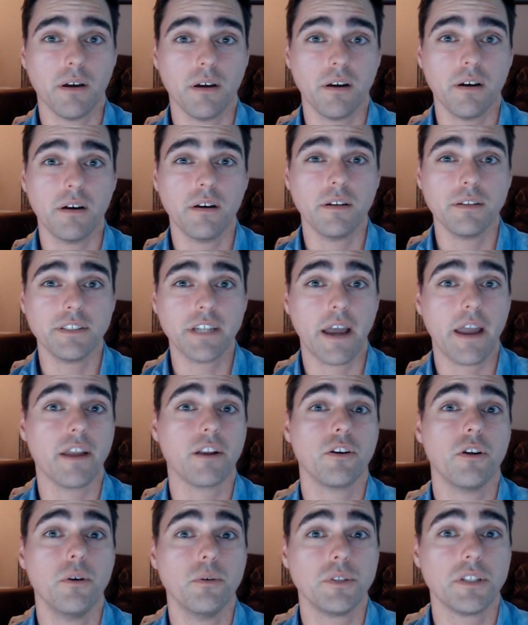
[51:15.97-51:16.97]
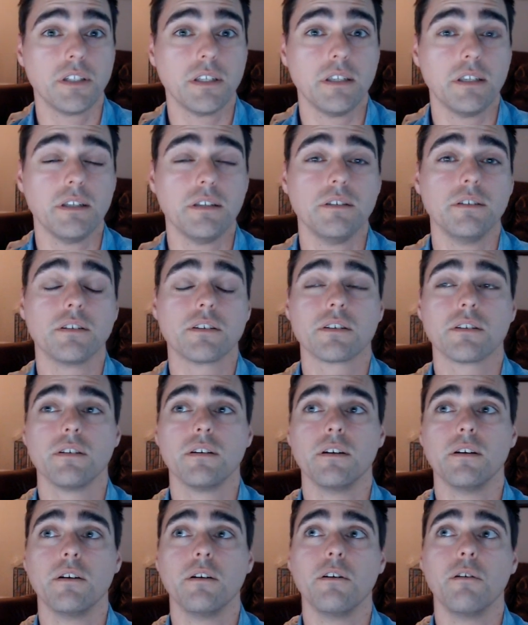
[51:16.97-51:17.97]
diagnoses,
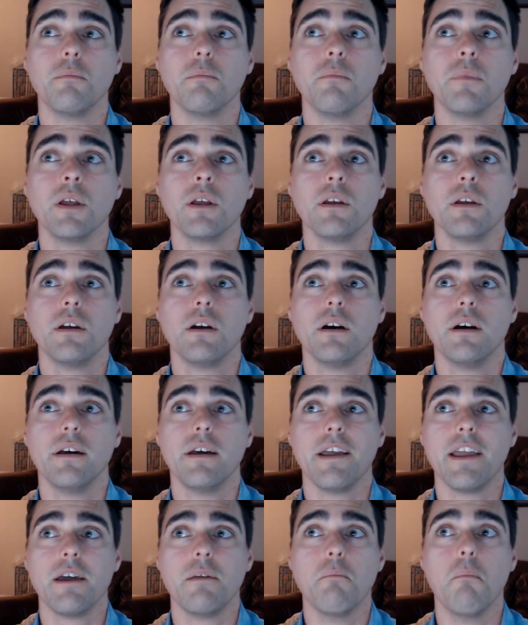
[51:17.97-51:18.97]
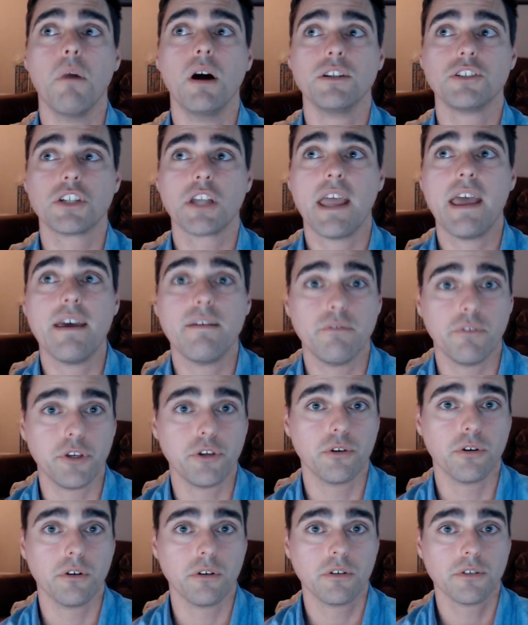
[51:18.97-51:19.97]
and much
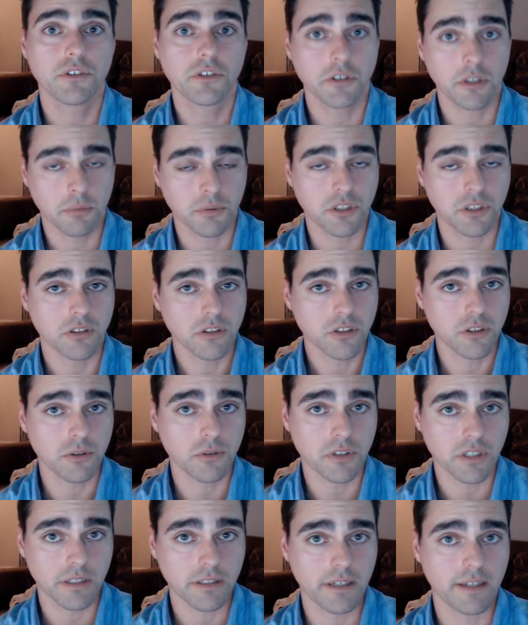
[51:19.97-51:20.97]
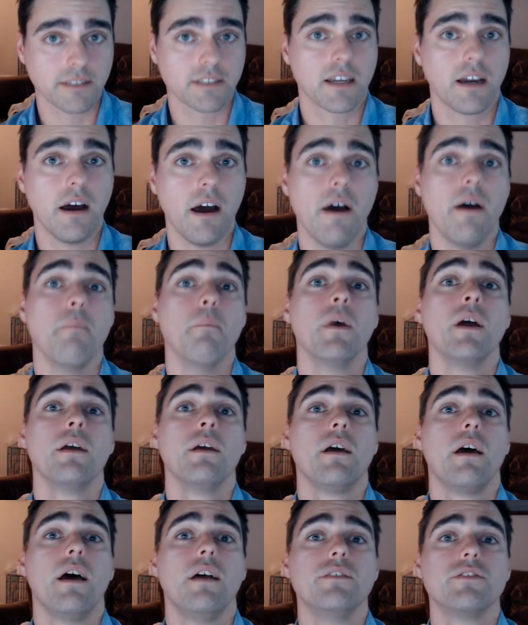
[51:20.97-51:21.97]
heavier substance use at that time.
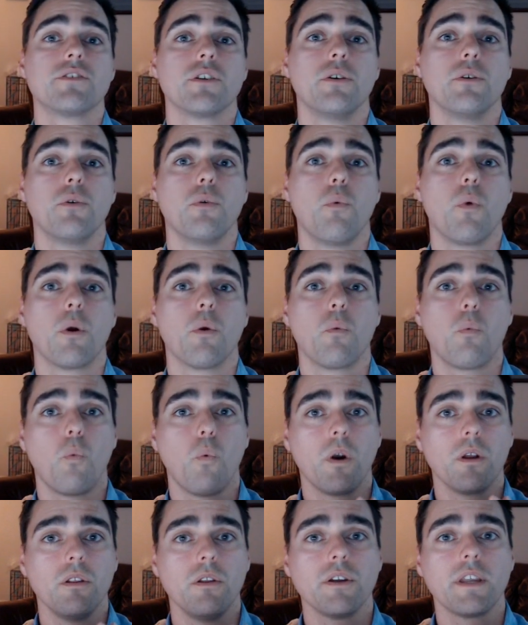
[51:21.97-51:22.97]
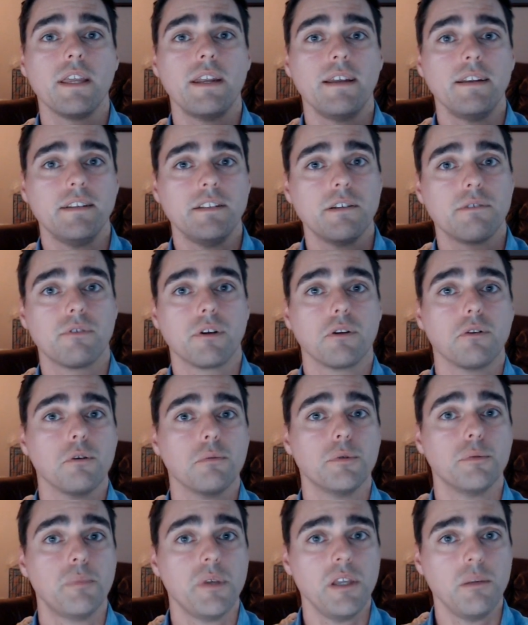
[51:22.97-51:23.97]
And so we're looking at a different group of
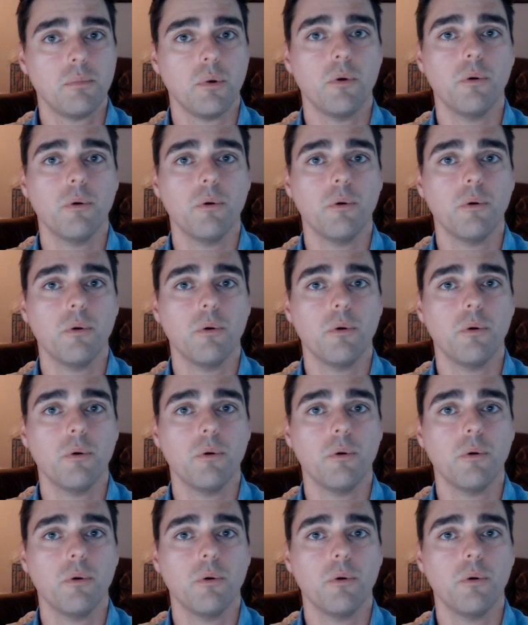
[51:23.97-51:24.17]
people.